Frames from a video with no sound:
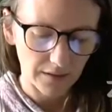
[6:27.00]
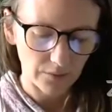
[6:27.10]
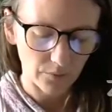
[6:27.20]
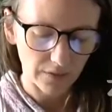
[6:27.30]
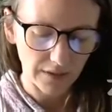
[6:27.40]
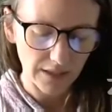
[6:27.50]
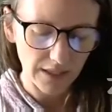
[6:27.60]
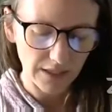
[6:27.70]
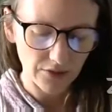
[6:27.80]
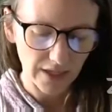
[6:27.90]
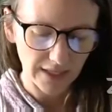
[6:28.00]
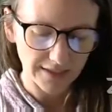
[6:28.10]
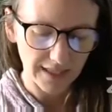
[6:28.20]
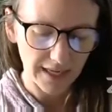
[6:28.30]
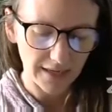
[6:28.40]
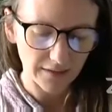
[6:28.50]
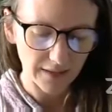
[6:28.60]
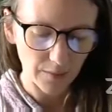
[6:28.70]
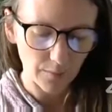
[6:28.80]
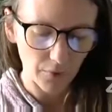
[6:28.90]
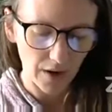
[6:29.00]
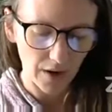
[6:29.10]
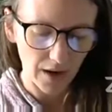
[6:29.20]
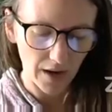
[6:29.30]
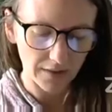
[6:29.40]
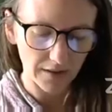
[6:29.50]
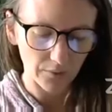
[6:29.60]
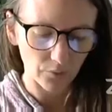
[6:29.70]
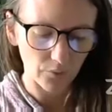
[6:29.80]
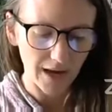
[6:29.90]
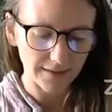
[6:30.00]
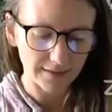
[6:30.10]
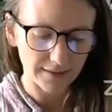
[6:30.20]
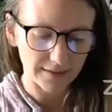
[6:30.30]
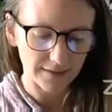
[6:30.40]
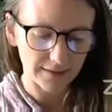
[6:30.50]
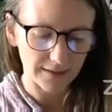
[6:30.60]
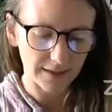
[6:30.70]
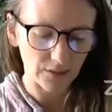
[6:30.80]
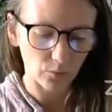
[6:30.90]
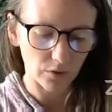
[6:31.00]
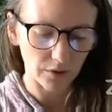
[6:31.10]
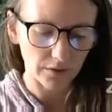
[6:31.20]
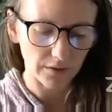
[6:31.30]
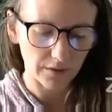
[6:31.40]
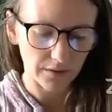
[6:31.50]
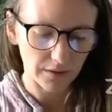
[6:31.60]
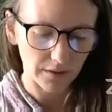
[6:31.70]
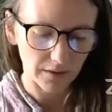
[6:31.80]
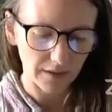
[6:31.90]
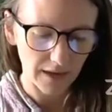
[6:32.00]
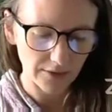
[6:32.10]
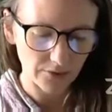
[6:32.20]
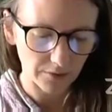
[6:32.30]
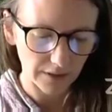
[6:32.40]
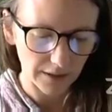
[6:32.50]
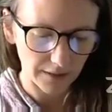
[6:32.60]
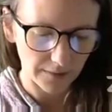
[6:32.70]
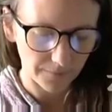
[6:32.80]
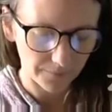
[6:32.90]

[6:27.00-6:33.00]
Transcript: And with each exhaling breath, it rests inward naturally.